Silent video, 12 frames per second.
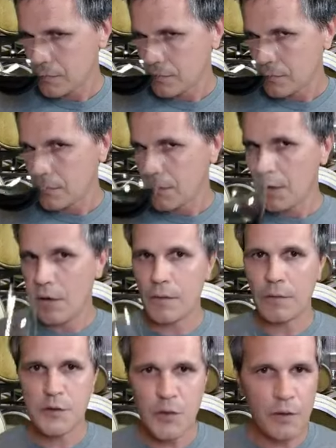you know,
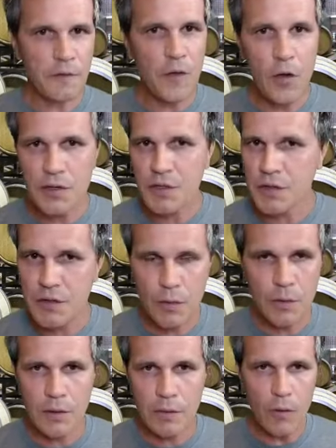sort of first, sort
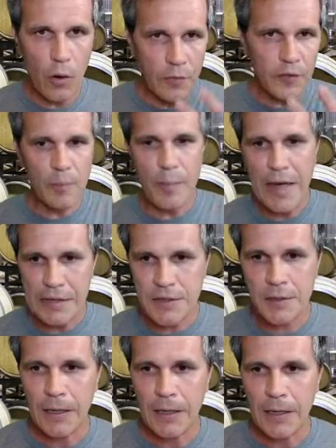of off the bat,
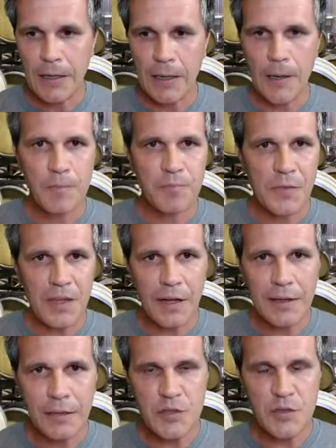um, I
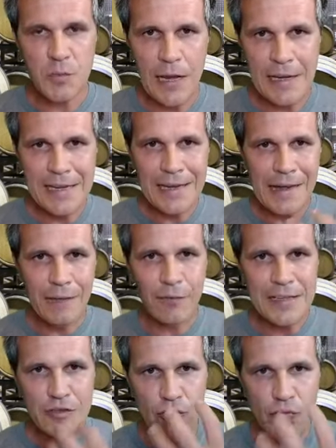get this really lovely
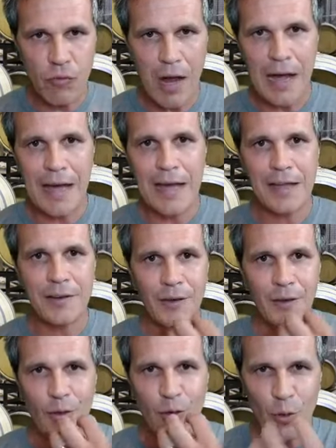dried,
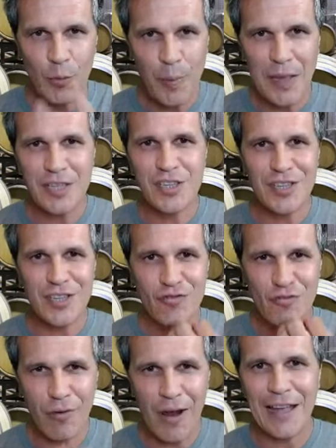herbaceous,
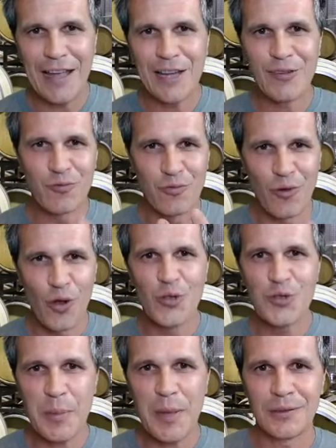dried rose
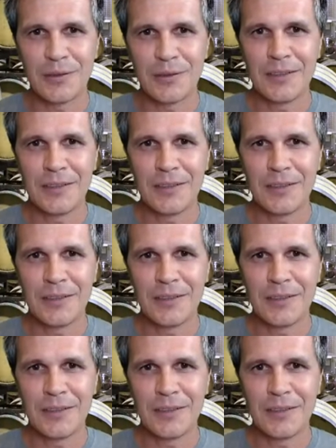petal